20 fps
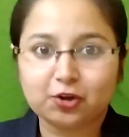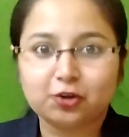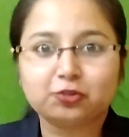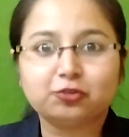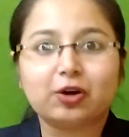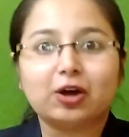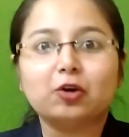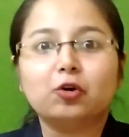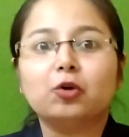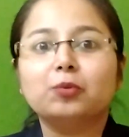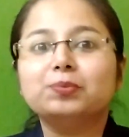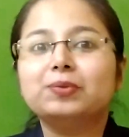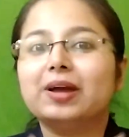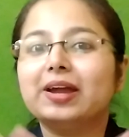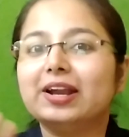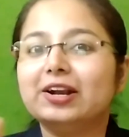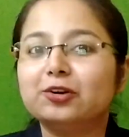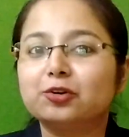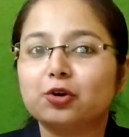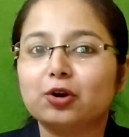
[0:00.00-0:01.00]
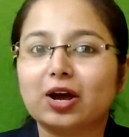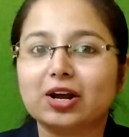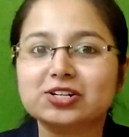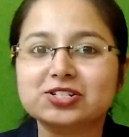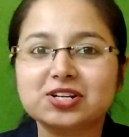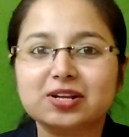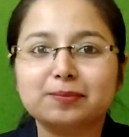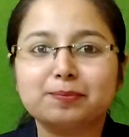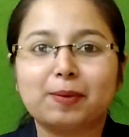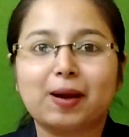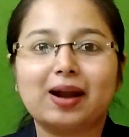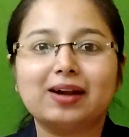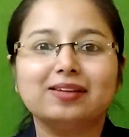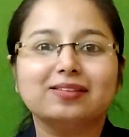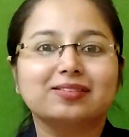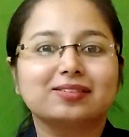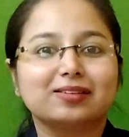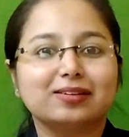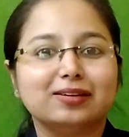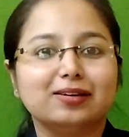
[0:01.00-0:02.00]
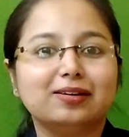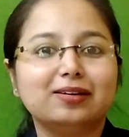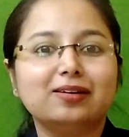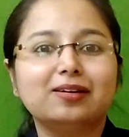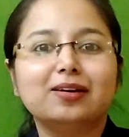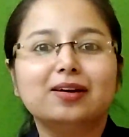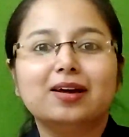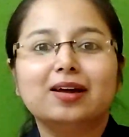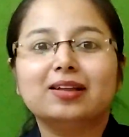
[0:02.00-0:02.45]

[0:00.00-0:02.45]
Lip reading: So, I hope the introduction part is clear,